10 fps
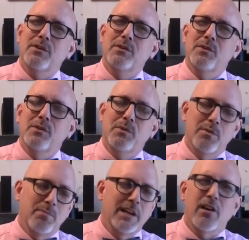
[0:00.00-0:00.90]
to
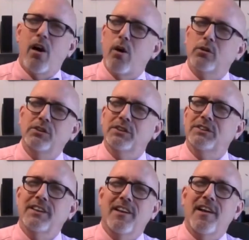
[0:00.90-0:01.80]
be cautious
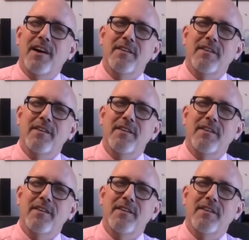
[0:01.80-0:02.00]
in life?